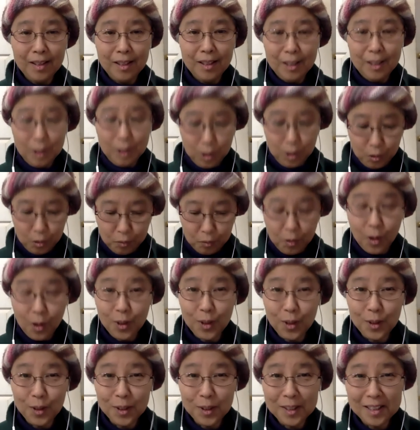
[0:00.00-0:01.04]
to follow
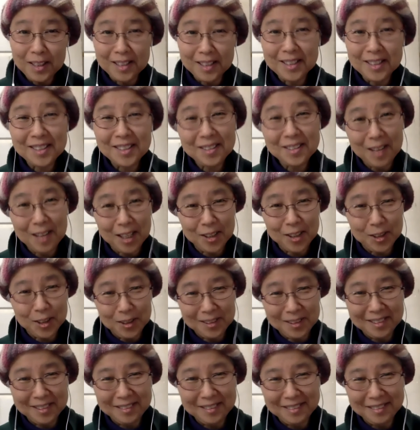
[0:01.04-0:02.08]
the instruction,
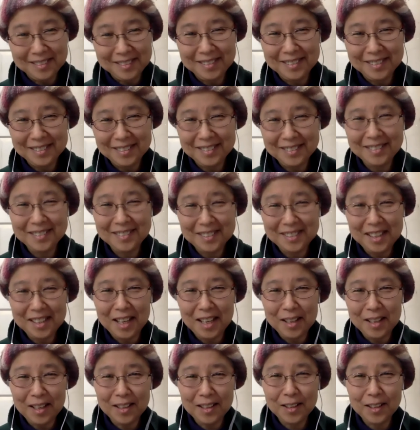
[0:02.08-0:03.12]

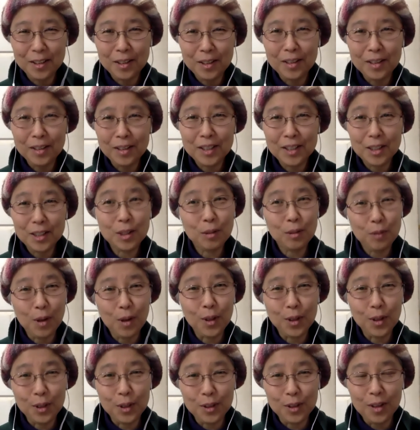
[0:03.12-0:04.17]
just to follow
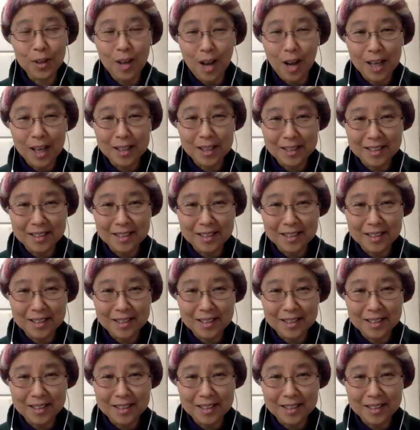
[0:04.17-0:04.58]
your heart.